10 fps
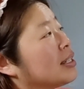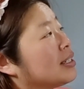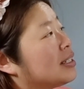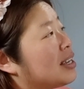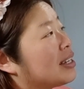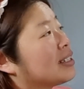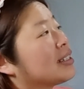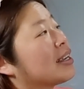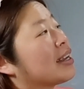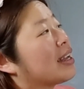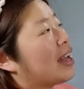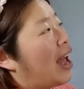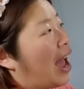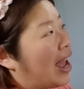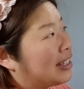6,
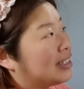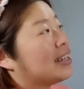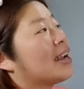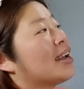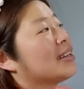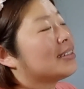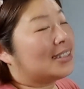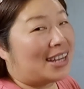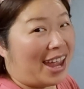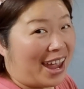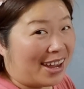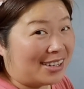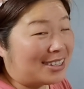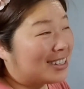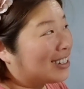8, 10,